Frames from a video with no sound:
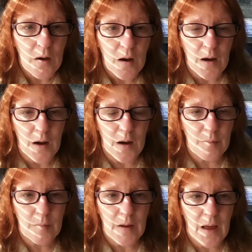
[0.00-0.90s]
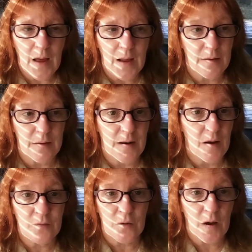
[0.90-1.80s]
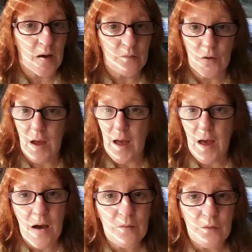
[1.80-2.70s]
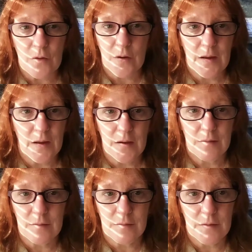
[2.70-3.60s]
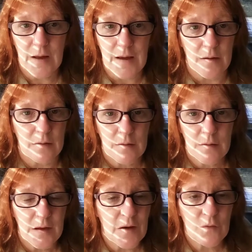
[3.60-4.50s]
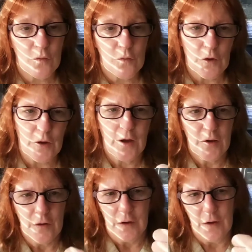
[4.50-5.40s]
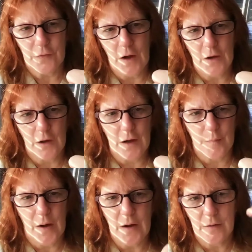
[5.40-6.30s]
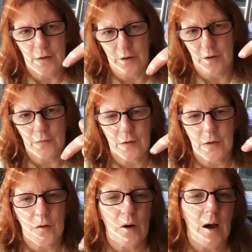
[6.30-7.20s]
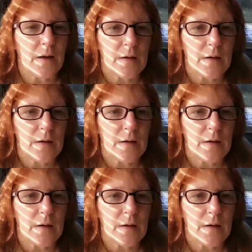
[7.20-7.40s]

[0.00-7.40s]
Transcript: and never, ever, ever hit like. Even though they're like, hit that like button and hit that, you know,